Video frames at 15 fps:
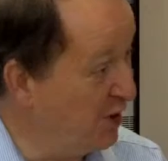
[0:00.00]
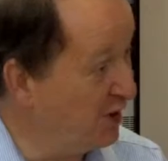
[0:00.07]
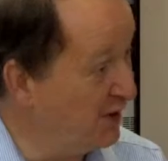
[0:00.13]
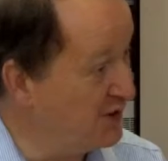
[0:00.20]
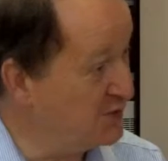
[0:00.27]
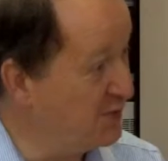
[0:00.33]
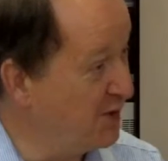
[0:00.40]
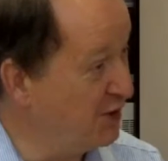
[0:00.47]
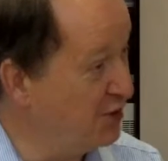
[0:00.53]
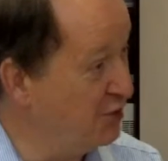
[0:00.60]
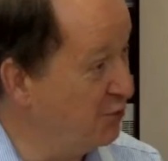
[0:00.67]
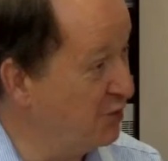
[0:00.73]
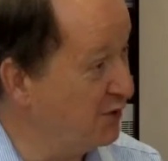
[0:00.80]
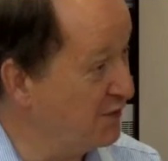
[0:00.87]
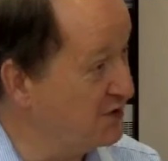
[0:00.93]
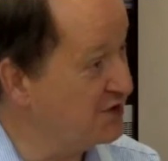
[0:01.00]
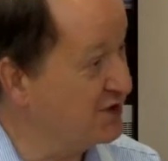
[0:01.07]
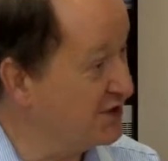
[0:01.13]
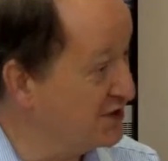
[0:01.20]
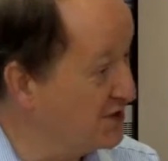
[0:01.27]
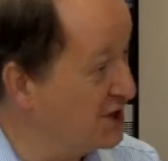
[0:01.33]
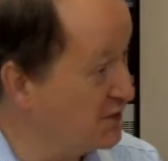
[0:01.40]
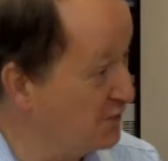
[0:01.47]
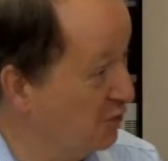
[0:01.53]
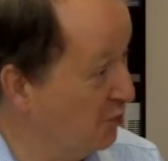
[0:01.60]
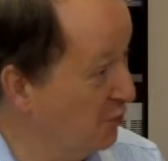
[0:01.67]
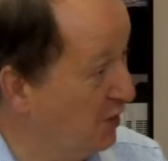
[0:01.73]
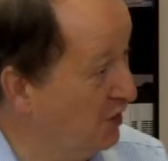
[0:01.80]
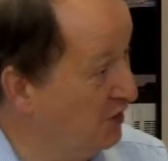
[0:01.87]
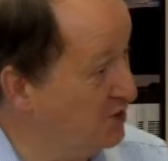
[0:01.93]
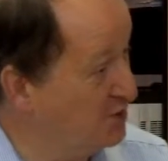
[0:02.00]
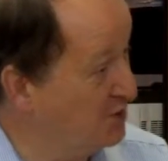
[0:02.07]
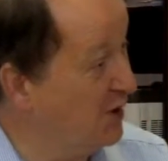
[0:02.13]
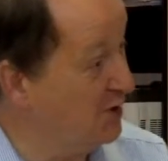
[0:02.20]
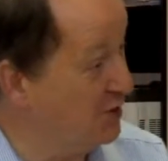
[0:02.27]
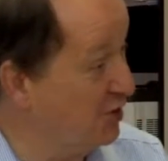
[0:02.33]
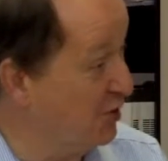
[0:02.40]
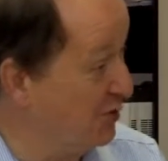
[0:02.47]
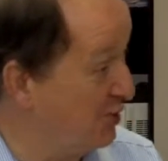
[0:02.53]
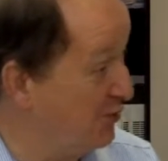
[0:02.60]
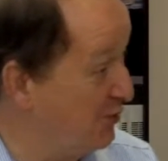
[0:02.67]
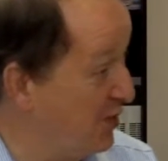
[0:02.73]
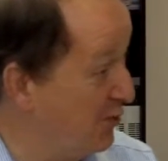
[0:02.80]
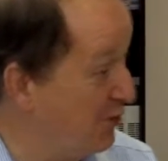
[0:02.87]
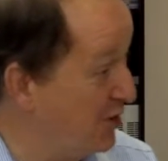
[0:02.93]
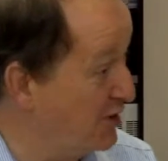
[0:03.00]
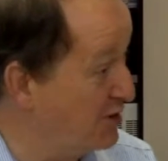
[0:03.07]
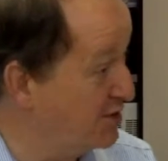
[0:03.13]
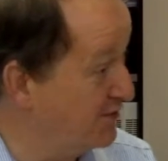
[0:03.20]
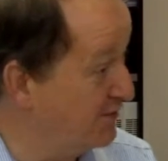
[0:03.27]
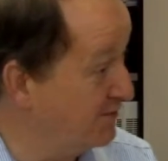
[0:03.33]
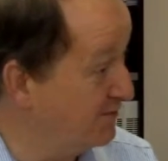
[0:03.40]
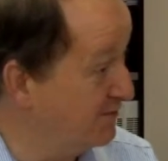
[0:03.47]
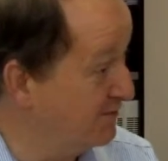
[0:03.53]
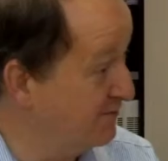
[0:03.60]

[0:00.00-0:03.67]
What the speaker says: bar, let's make you one of the successful ones by doing a bit of preparation.